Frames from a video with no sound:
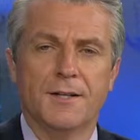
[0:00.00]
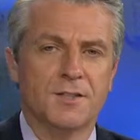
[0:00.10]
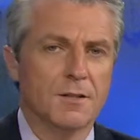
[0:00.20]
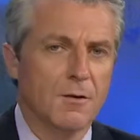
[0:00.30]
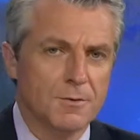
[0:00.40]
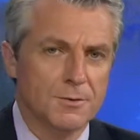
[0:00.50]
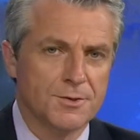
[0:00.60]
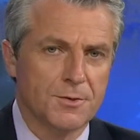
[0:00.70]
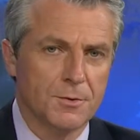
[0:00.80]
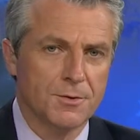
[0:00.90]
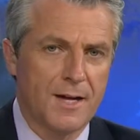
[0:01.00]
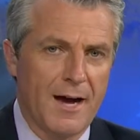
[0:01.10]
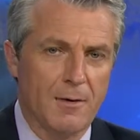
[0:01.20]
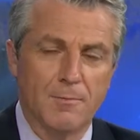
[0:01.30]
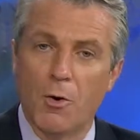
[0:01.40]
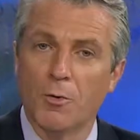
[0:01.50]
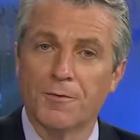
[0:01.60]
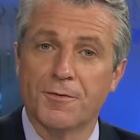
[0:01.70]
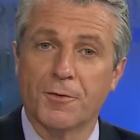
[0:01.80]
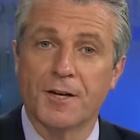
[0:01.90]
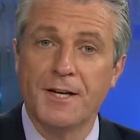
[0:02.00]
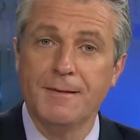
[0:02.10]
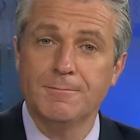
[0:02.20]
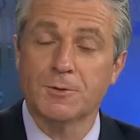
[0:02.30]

Is a local school now mold free?